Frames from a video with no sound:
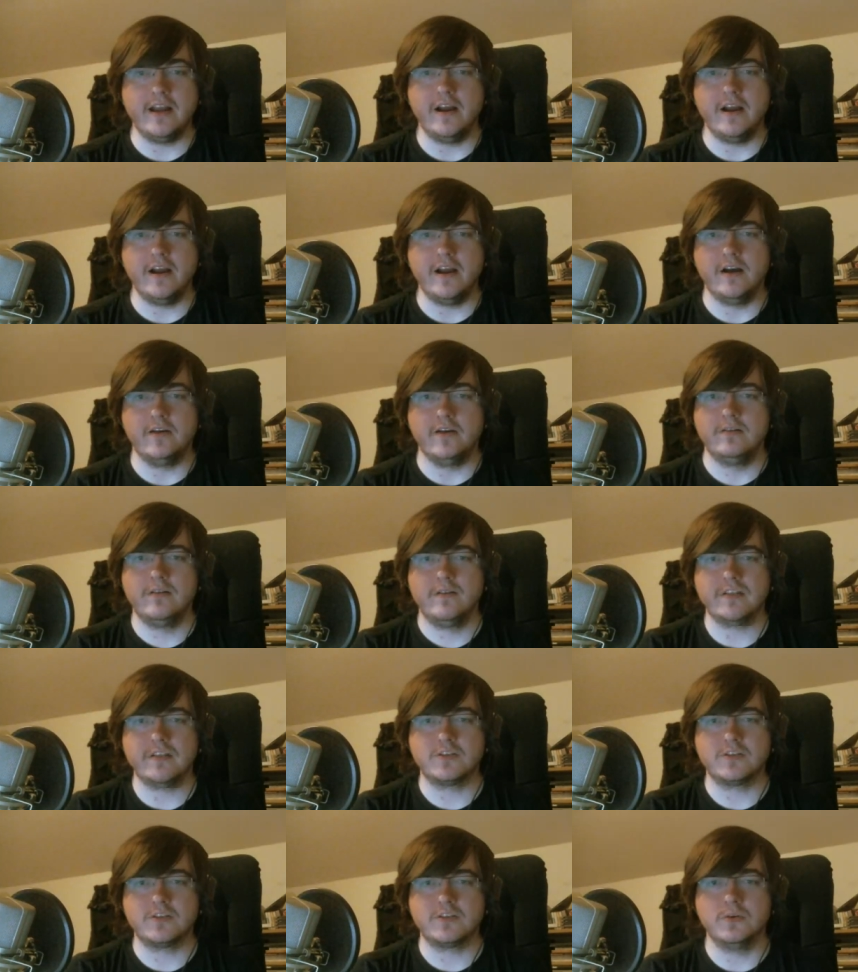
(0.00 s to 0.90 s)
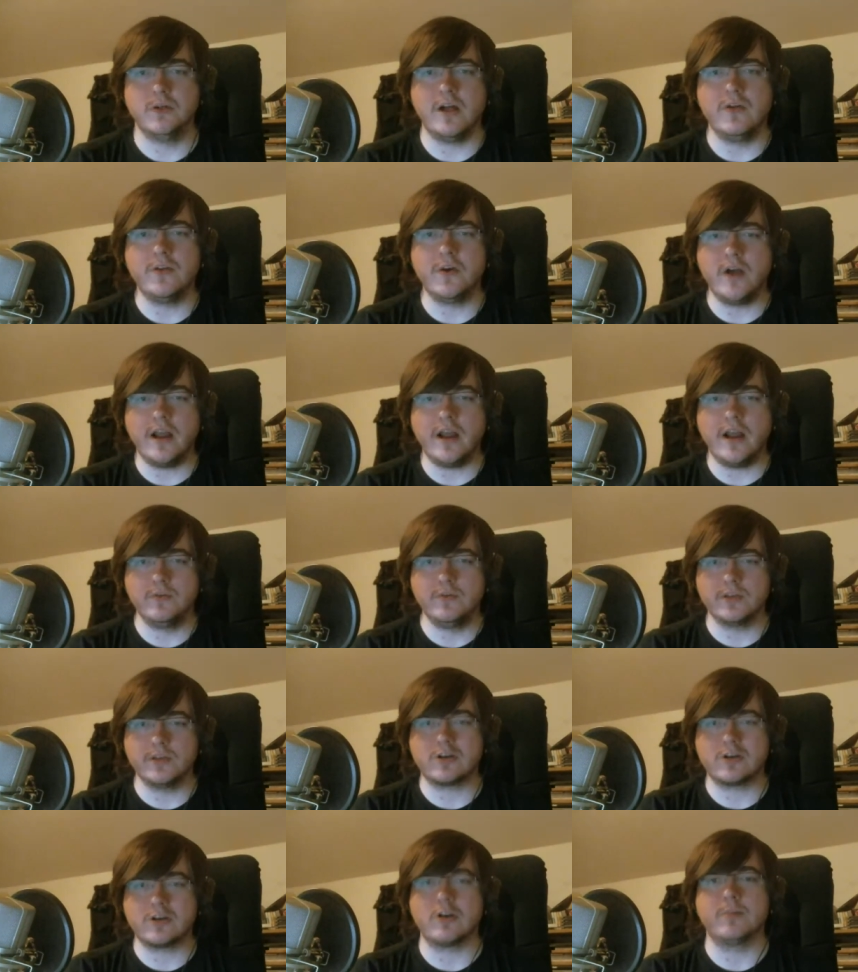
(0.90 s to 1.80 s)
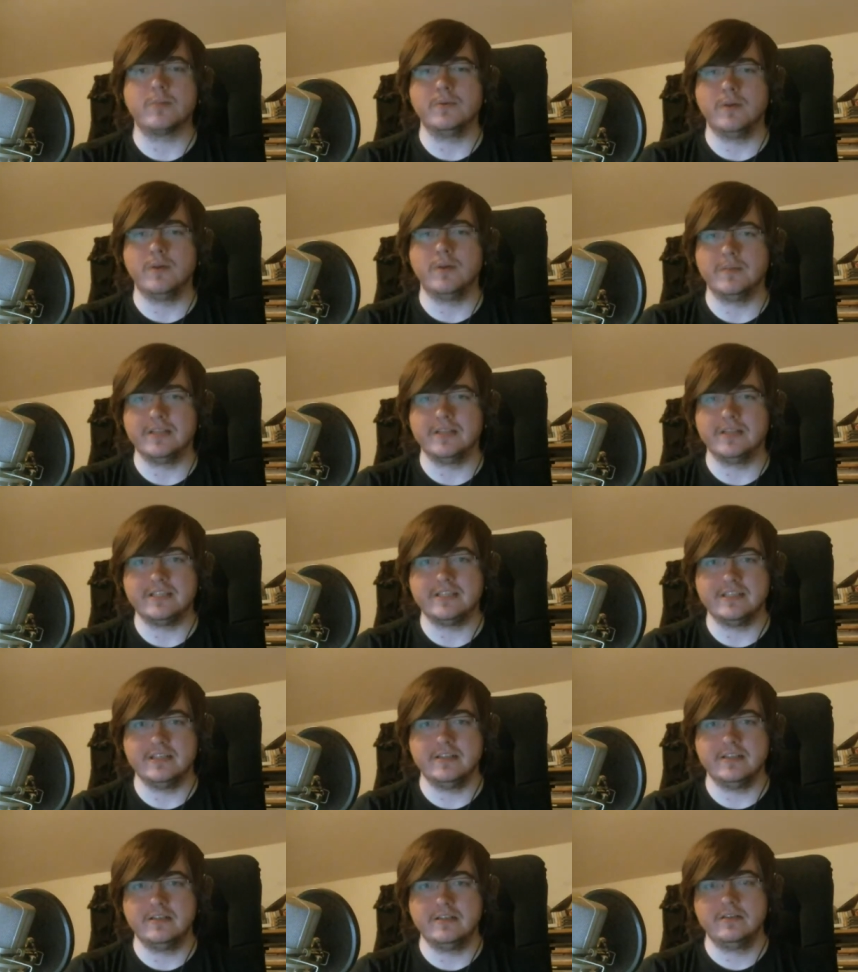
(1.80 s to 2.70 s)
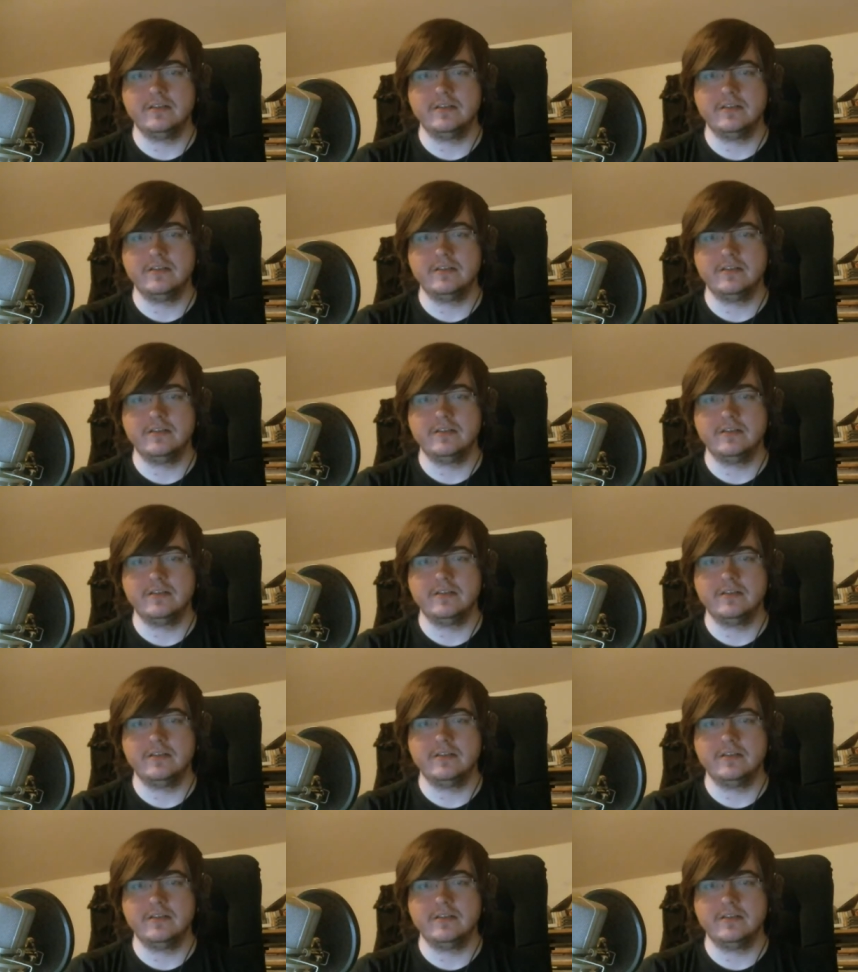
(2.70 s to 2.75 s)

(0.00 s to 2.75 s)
I know. That's cool. I own the Kirby one, but that's it.